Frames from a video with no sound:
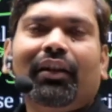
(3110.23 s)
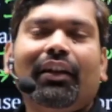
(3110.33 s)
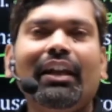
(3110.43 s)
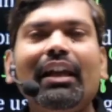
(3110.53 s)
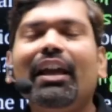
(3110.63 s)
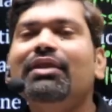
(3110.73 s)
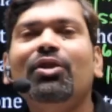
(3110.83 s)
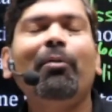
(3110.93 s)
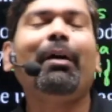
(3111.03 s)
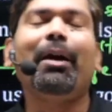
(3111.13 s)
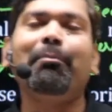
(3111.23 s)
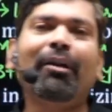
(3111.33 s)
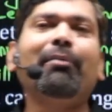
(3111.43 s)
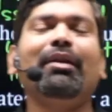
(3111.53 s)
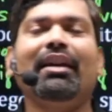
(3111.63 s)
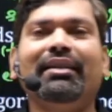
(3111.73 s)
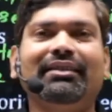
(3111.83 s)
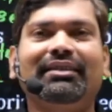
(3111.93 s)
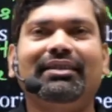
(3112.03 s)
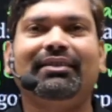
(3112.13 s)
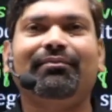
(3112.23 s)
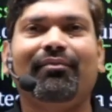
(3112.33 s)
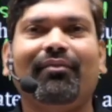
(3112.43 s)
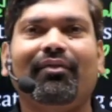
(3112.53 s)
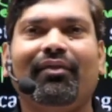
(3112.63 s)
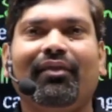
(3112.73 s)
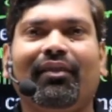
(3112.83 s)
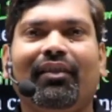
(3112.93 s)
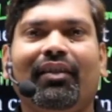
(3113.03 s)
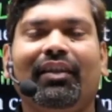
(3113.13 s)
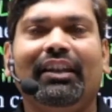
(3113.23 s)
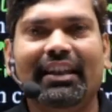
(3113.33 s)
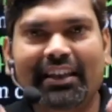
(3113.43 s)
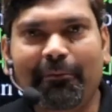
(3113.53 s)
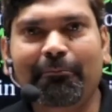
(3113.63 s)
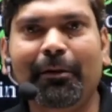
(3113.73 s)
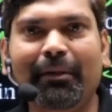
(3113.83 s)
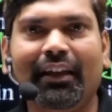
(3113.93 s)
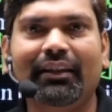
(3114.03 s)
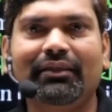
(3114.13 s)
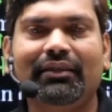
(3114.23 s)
In case of amphibians, these amphibians